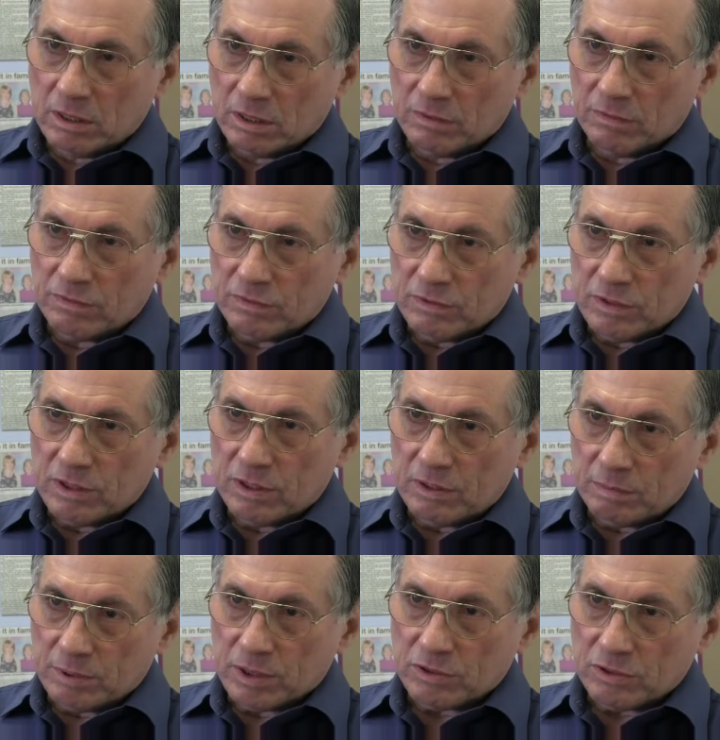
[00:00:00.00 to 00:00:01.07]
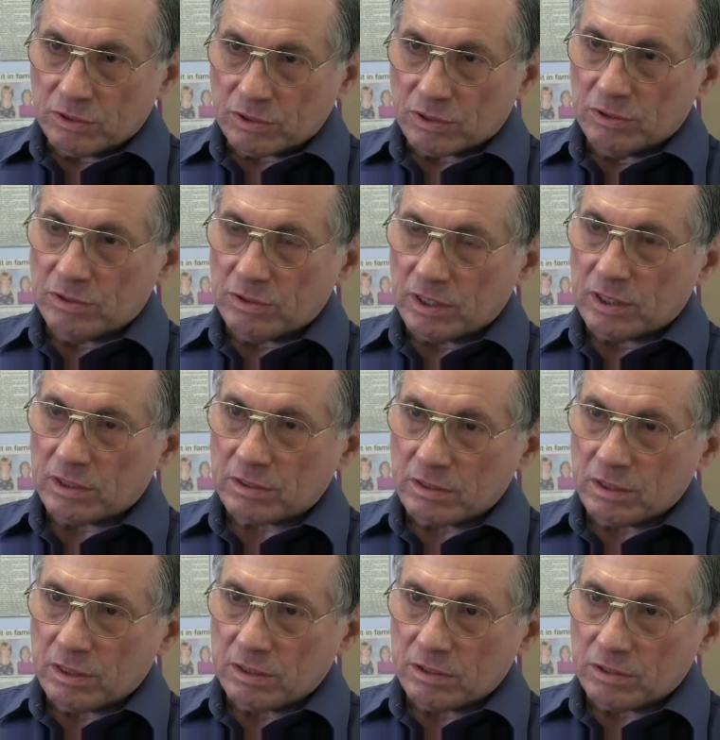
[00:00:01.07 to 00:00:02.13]
of the person to contact
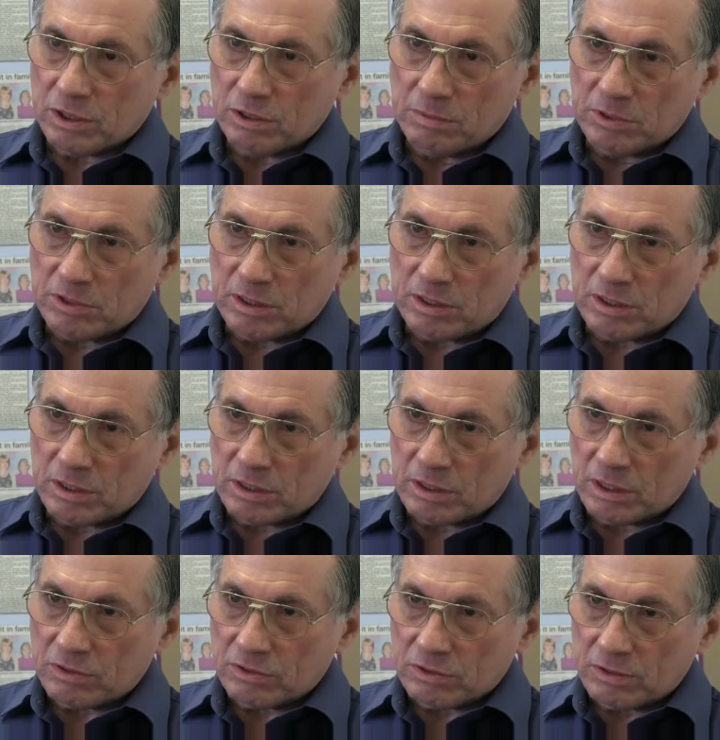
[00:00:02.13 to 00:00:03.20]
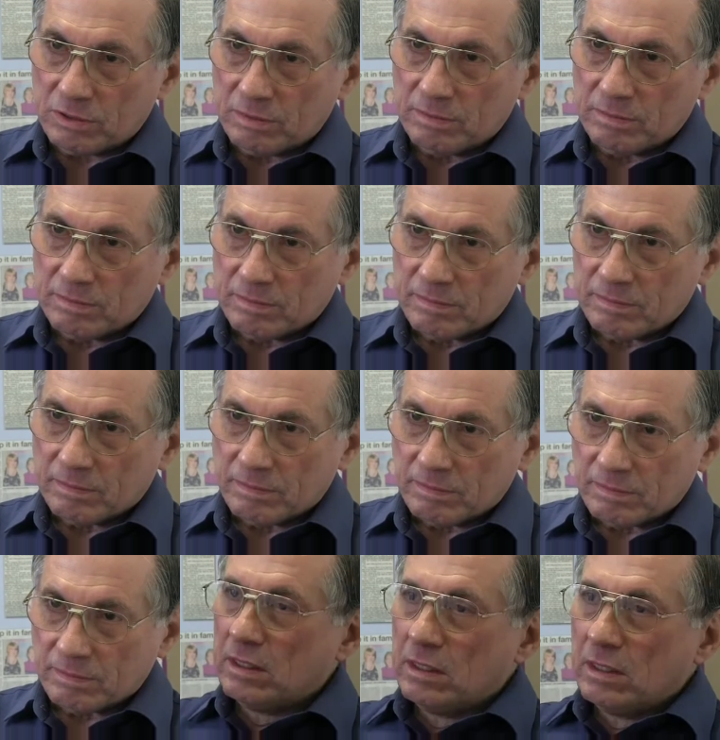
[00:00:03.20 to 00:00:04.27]
at Home Instead in Kingston.
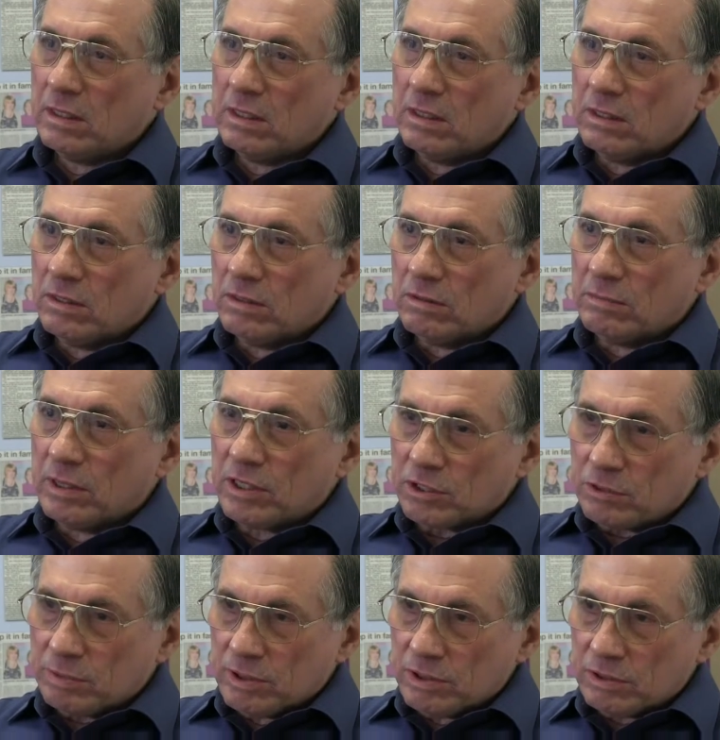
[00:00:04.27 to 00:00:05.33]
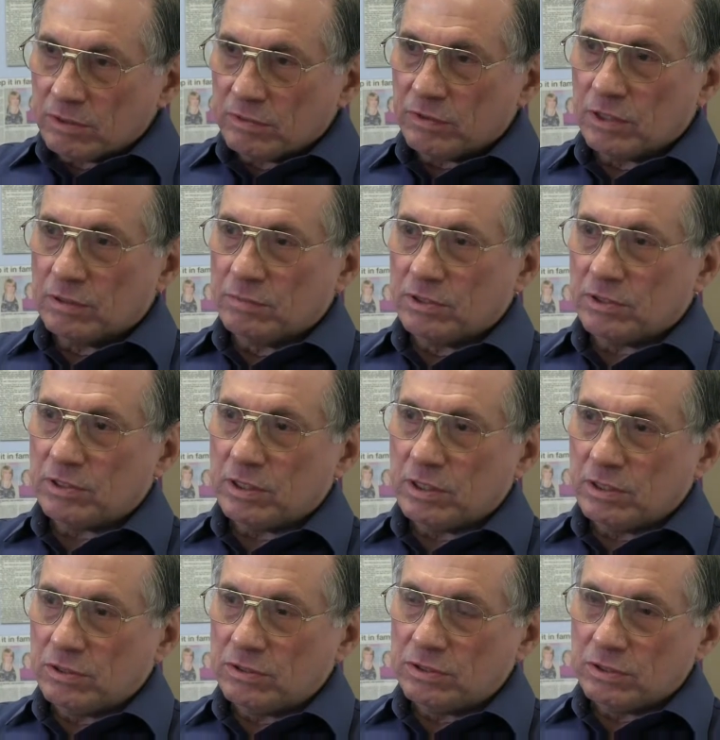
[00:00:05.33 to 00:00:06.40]
My experience of Home
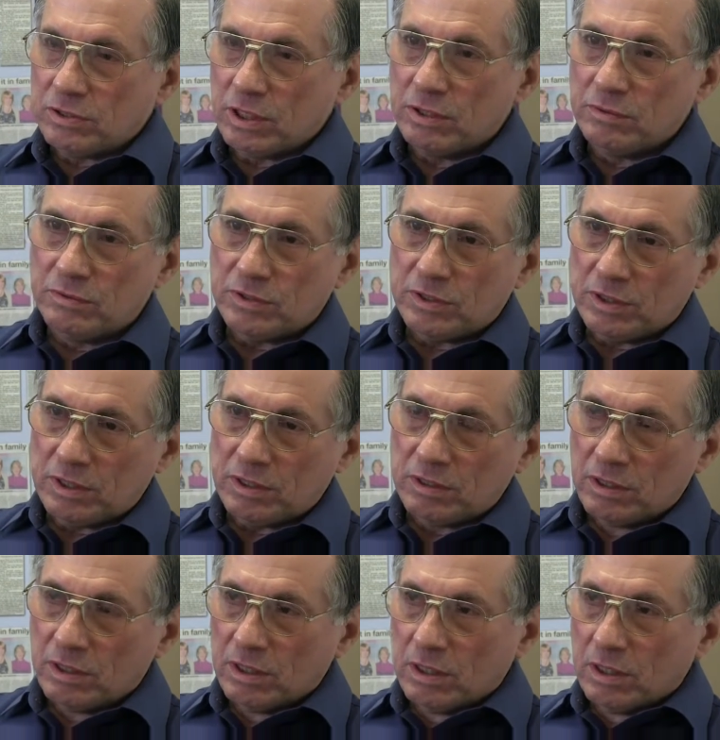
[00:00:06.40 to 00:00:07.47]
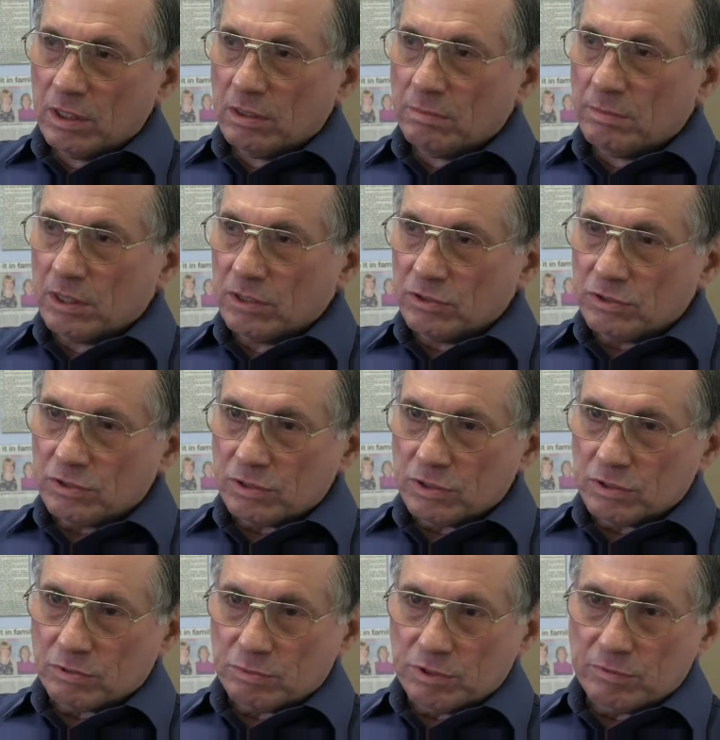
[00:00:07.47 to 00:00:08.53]
Instead is that over the months
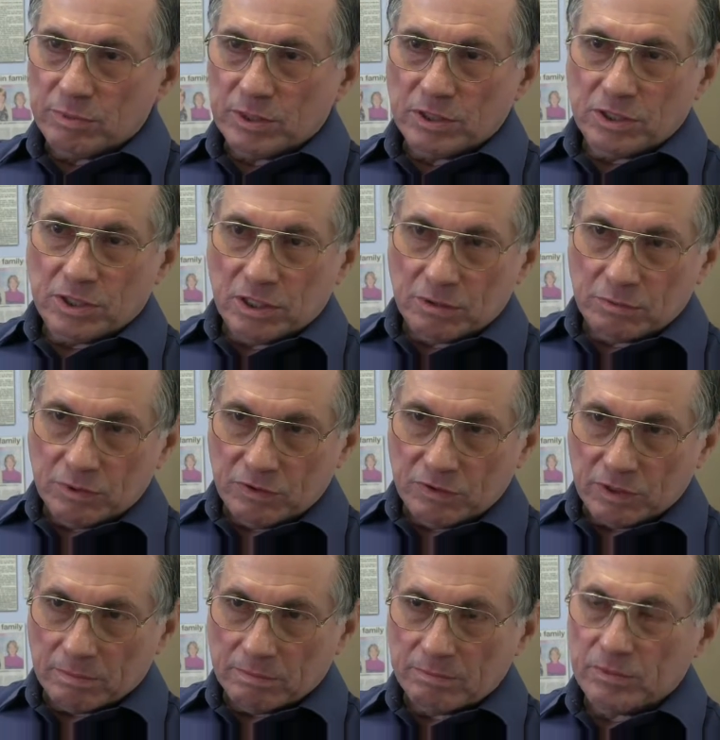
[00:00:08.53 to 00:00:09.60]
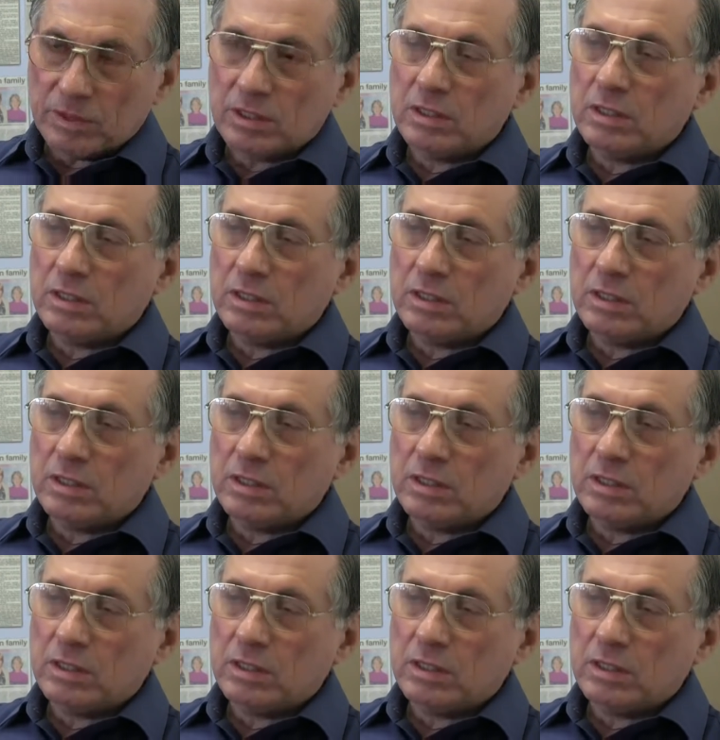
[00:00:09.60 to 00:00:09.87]
that we've been dealing with them,